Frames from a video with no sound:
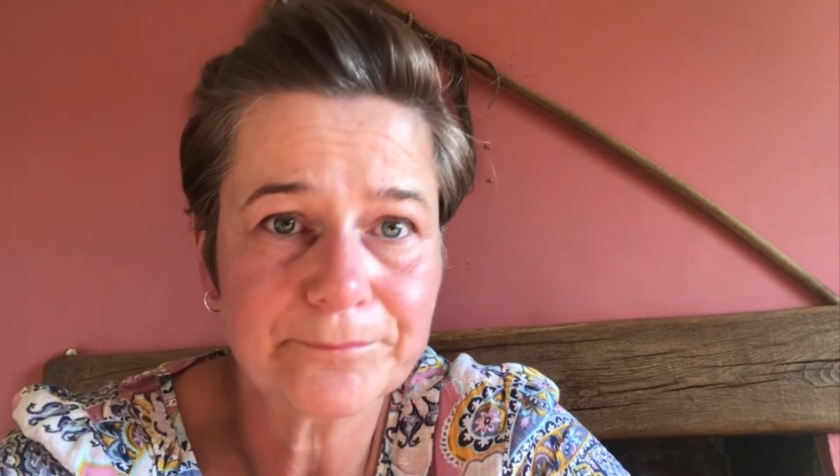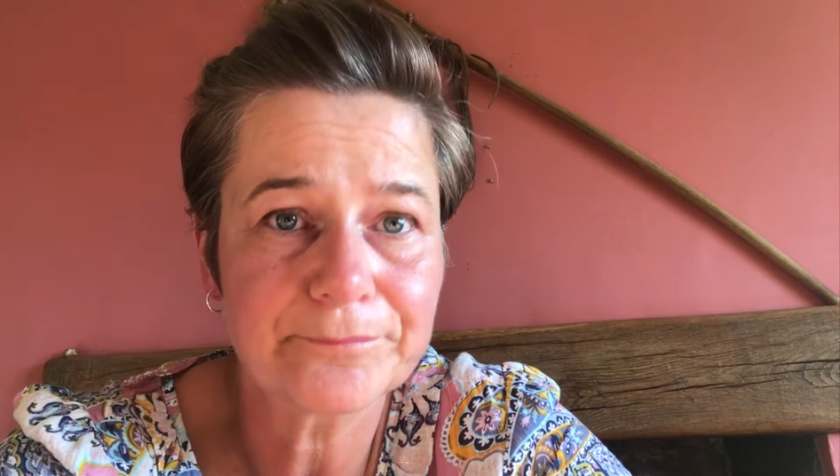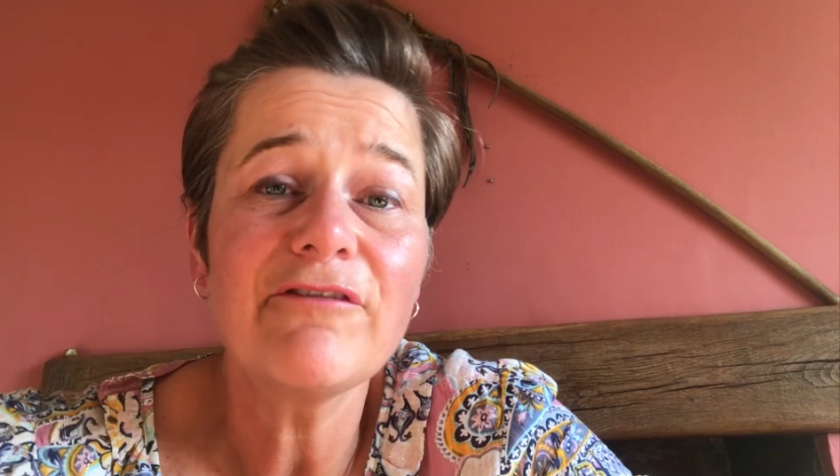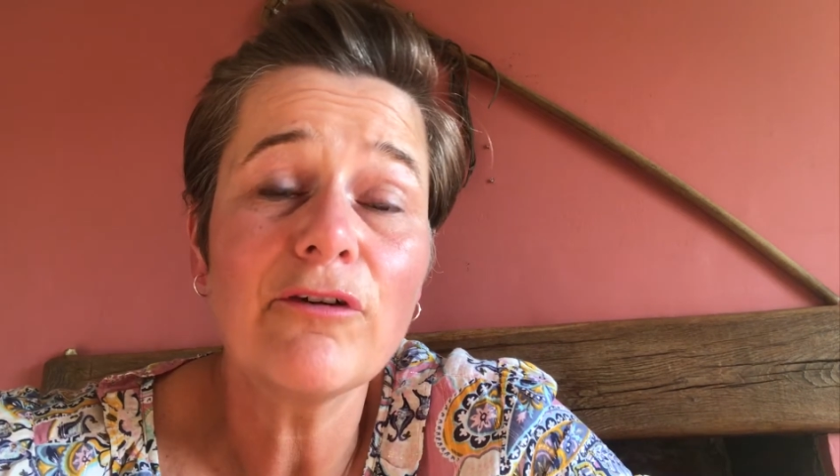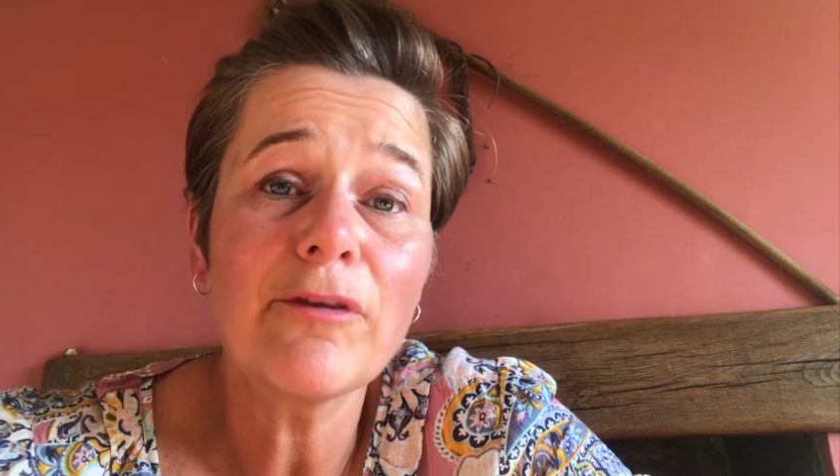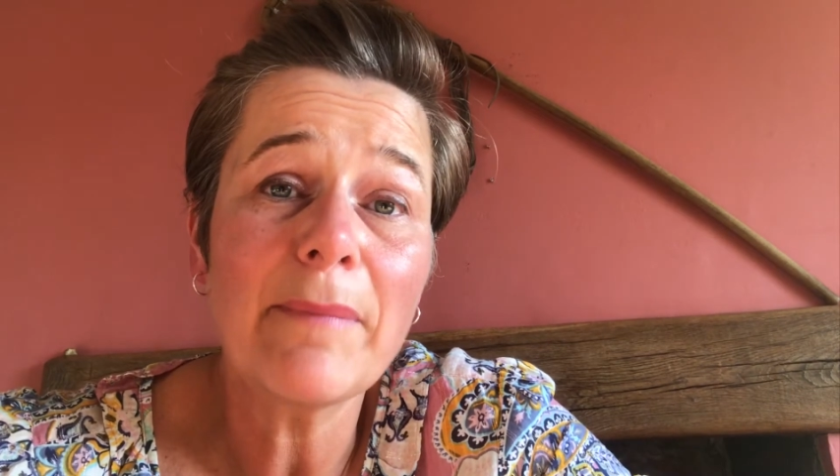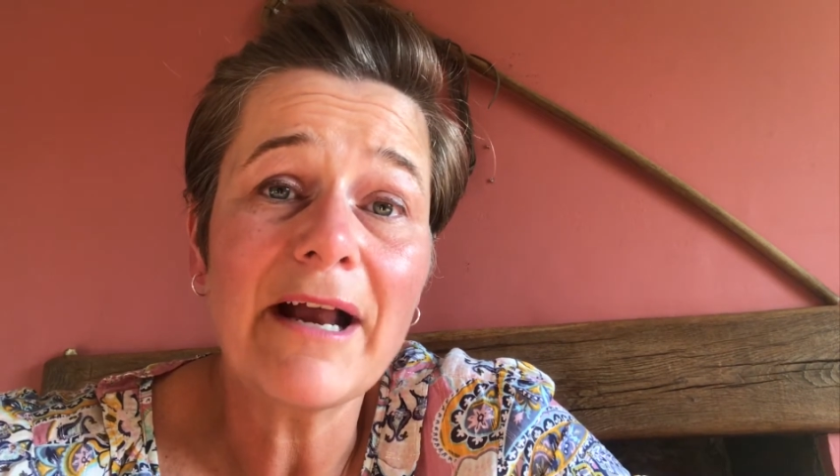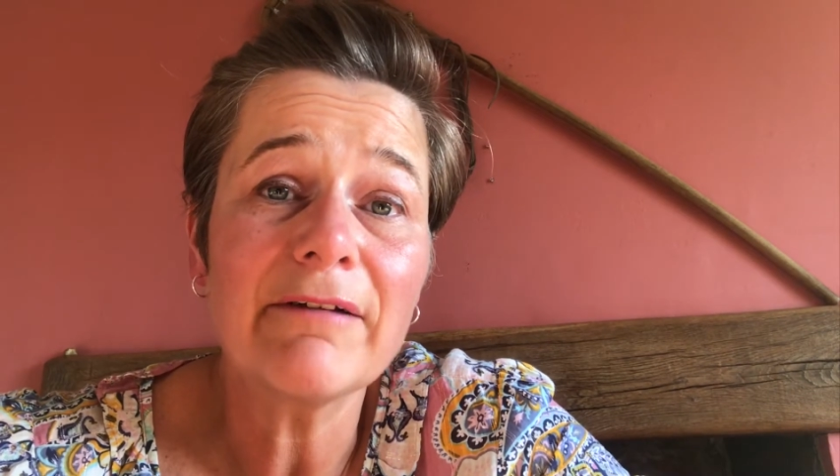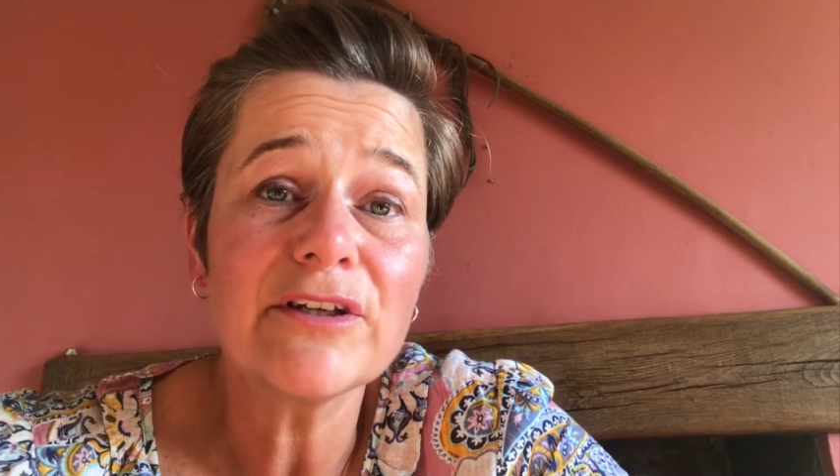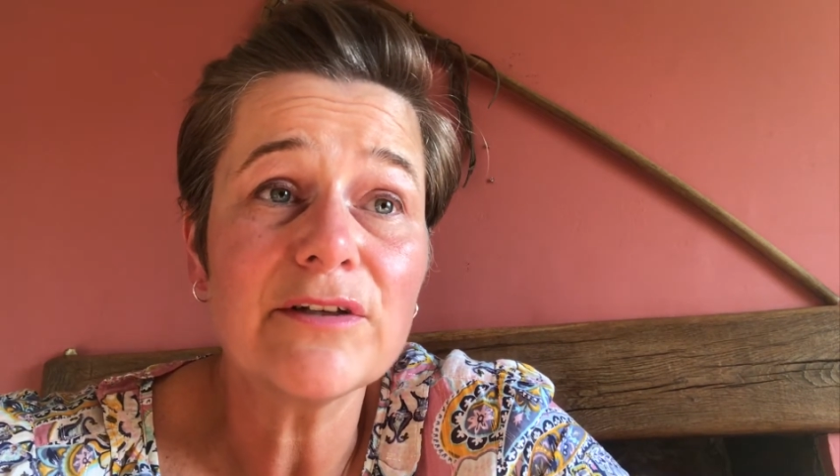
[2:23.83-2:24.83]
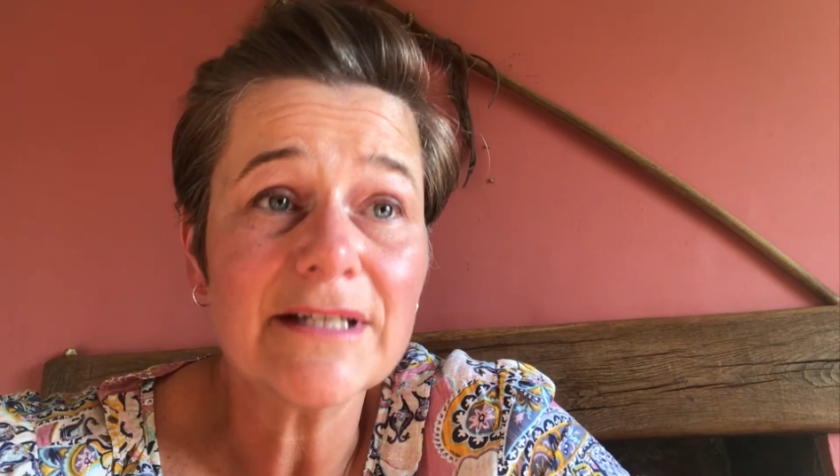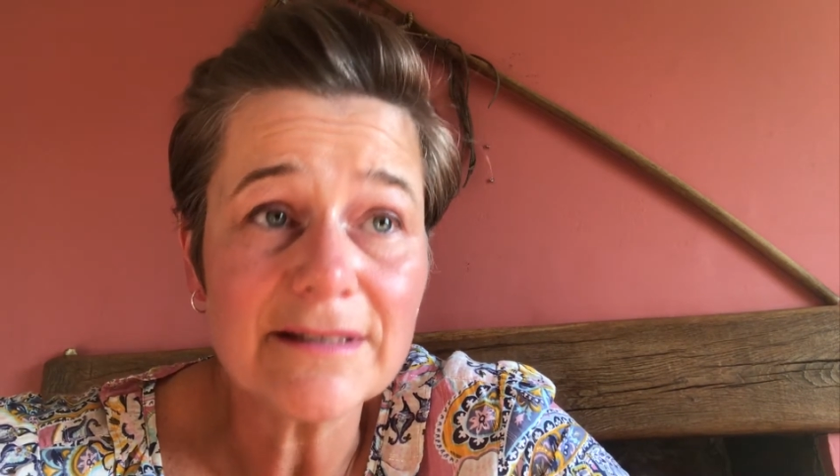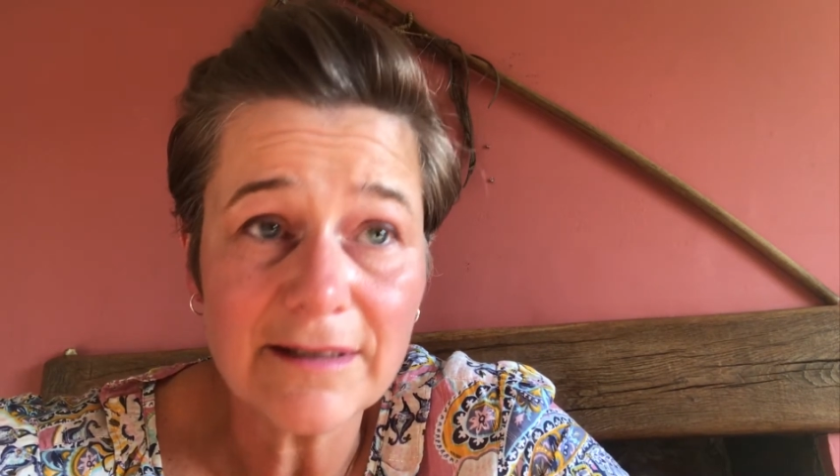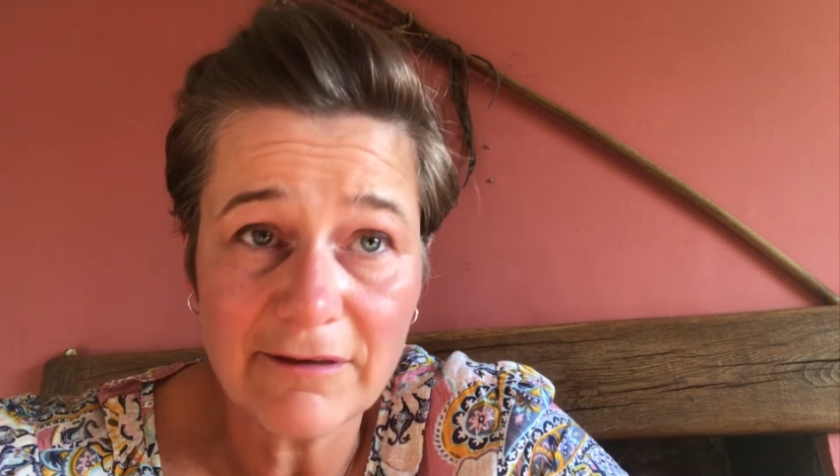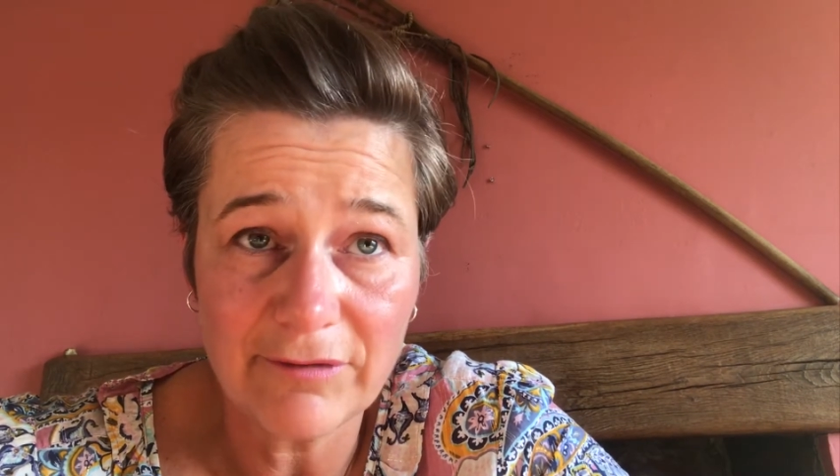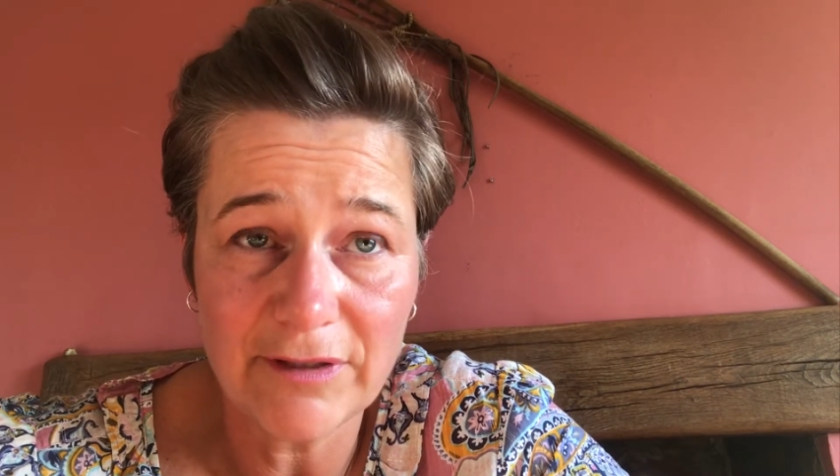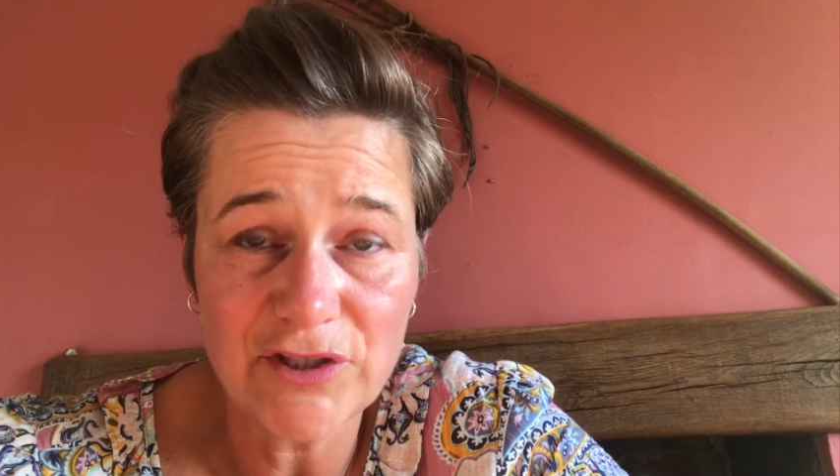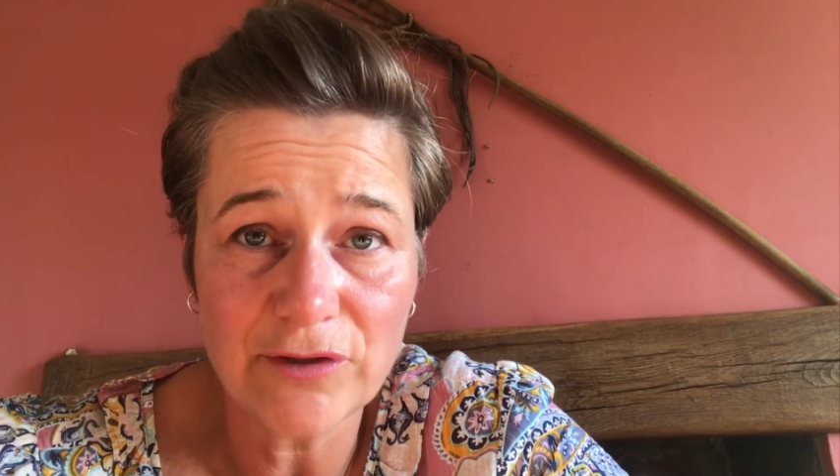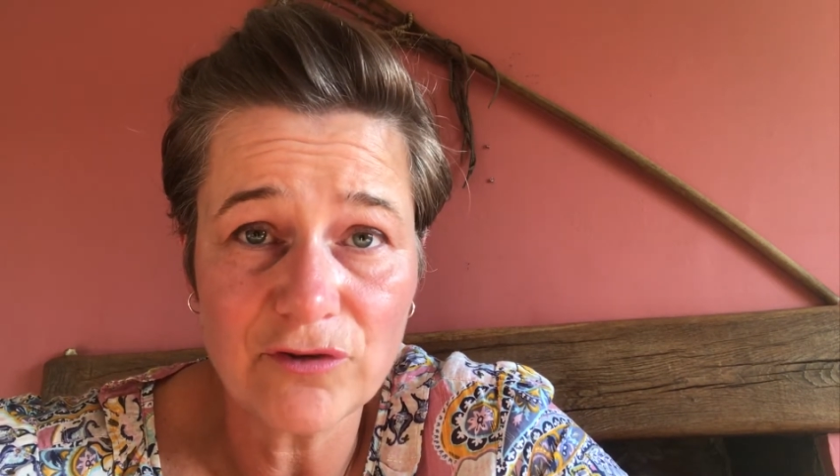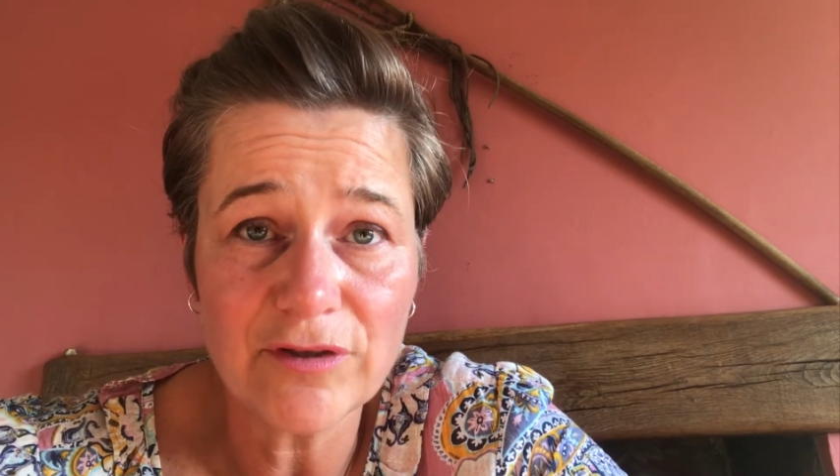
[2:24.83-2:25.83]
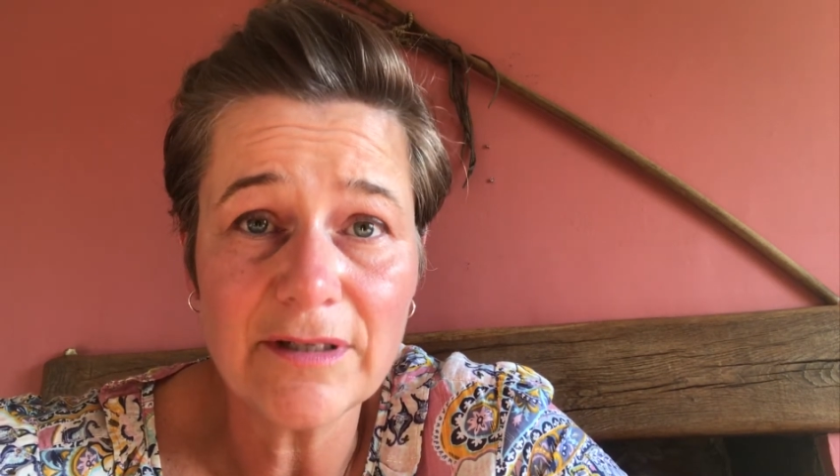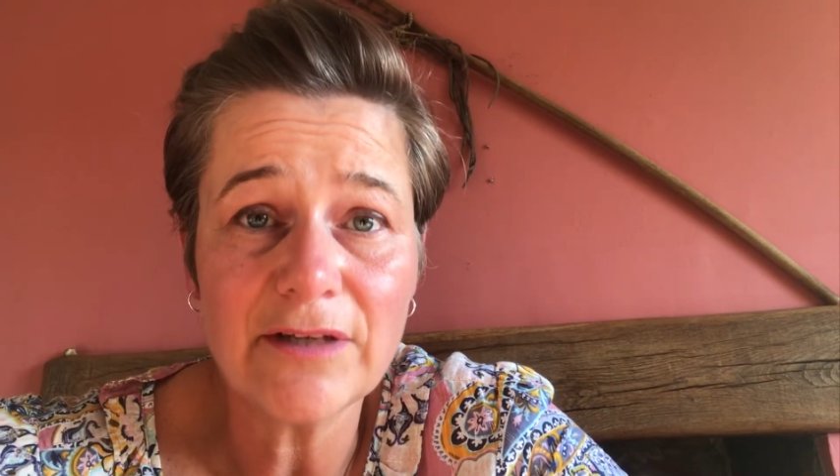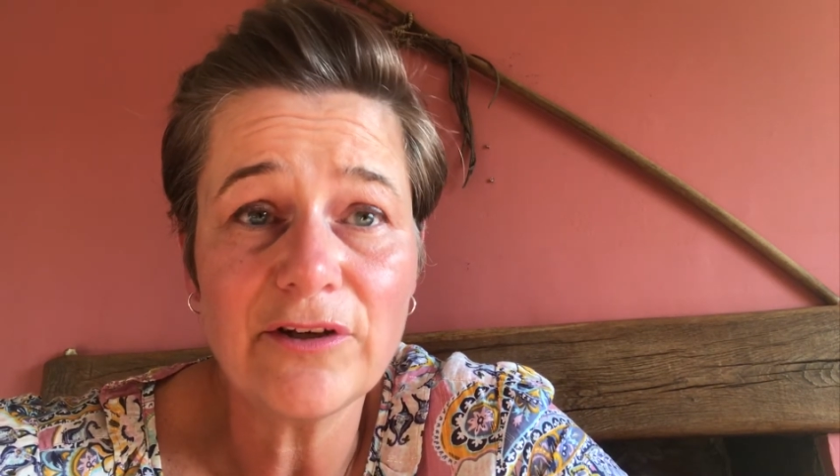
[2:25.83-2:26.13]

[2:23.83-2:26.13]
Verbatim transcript: If you're the parent who doesn't live with the children and